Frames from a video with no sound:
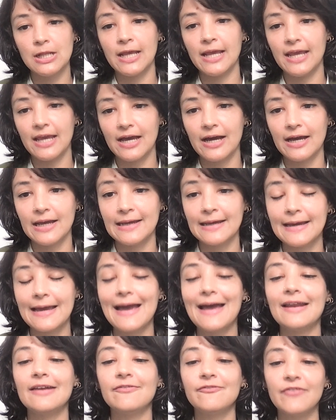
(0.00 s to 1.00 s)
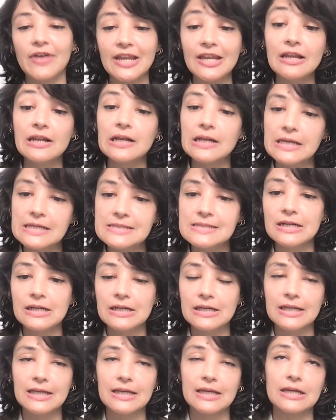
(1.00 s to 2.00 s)
AI, and very
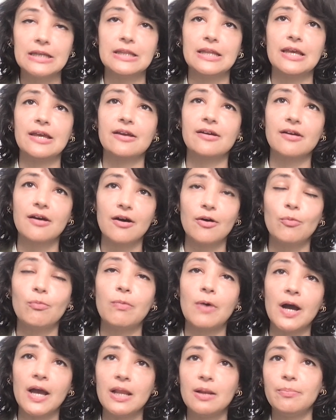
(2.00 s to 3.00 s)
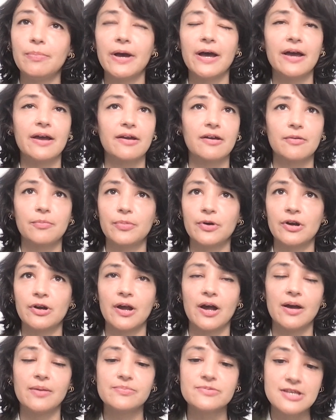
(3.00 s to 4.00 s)
recently, I think a while back
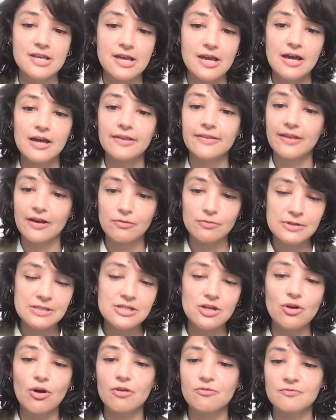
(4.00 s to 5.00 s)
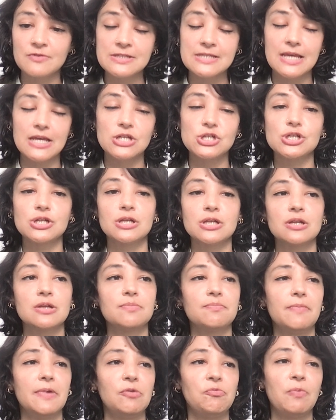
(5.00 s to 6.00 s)
perhaps, there was a
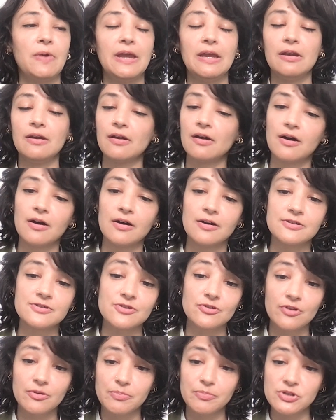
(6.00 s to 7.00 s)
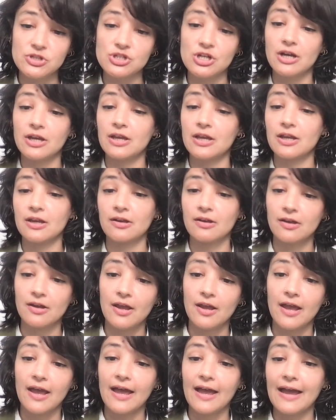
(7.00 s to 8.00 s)
conversation between Sundar Pichai
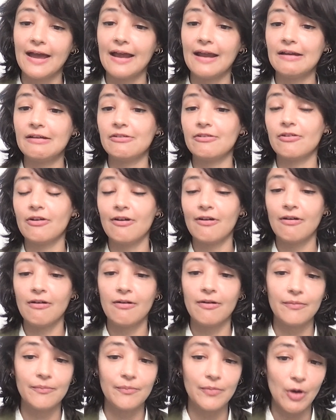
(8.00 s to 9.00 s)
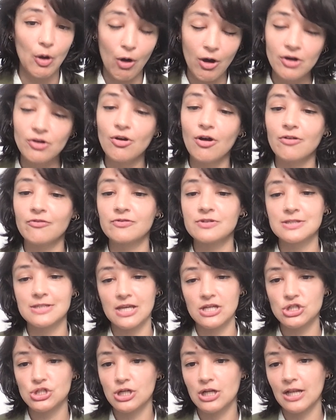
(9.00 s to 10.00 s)
and on
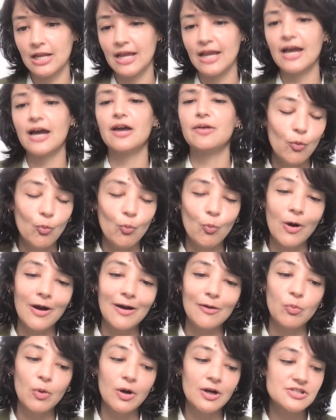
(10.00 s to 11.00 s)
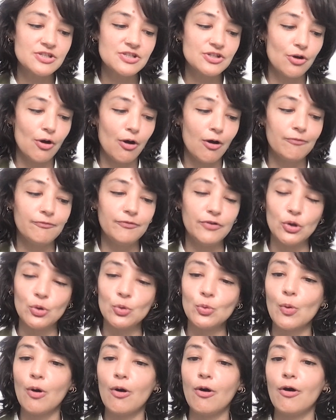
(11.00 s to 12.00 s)
conversational AI. What's your
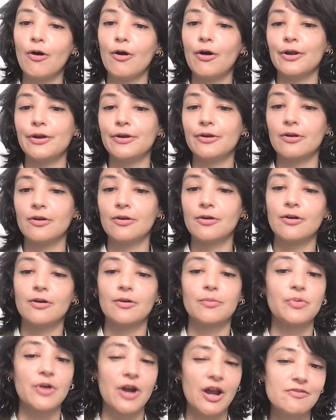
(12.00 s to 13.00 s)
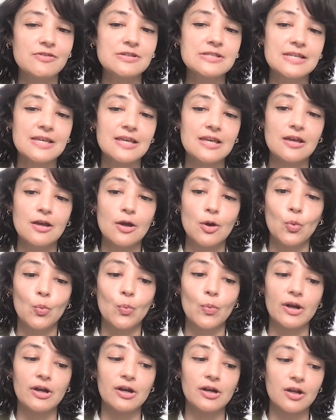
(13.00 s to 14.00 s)
view on privacy
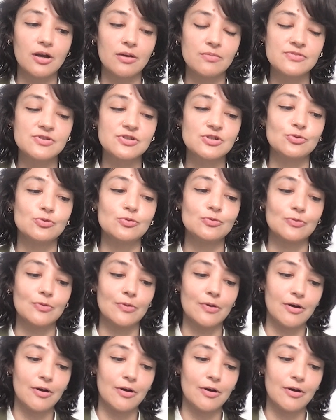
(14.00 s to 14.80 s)
when it comes to